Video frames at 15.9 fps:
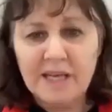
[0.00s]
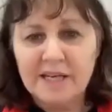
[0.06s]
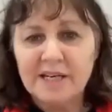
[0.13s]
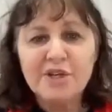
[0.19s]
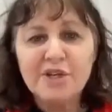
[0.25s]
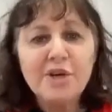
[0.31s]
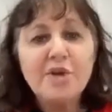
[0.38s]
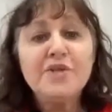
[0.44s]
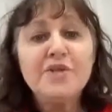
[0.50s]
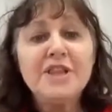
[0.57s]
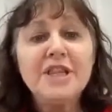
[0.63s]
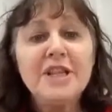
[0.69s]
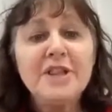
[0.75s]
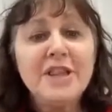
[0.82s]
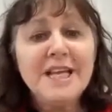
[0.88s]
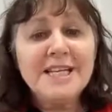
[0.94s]
And,
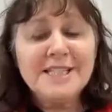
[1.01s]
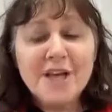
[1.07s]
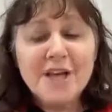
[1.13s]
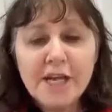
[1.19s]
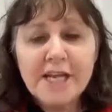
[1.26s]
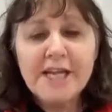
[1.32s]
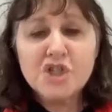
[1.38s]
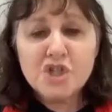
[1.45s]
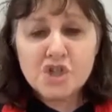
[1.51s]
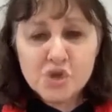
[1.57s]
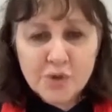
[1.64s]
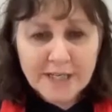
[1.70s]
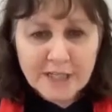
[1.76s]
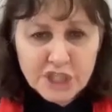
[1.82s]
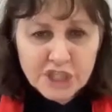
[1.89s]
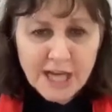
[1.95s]
these are
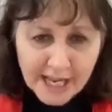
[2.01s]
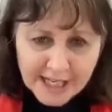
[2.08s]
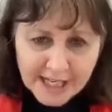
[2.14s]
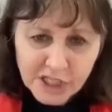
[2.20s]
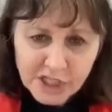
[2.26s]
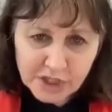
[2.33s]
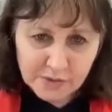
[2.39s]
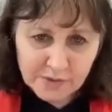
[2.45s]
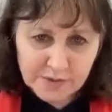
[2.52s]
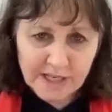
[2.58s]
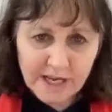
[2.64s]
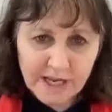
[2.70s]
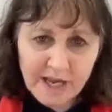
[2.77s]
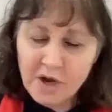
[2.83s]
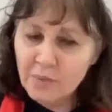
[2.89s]
entrenched attitudes.